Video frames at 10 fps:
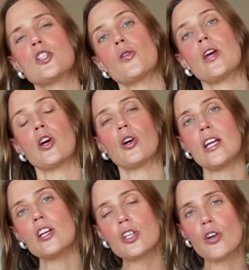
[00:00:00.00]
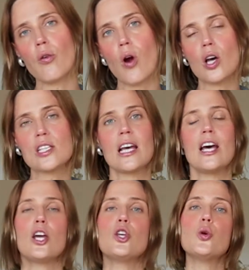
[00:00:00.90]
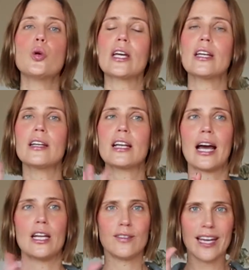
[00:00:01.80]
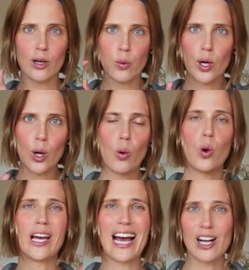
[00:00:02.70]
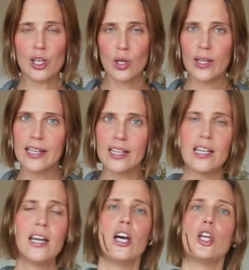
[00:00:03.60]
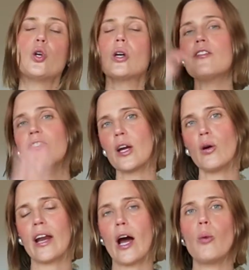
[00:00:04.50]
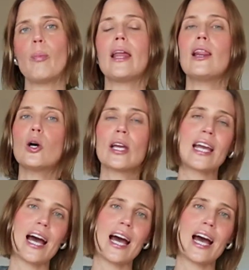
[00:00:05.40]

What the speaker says: so the Incarnation Cross, you can kind of like quote unquote calculate it. You can figure it out by looking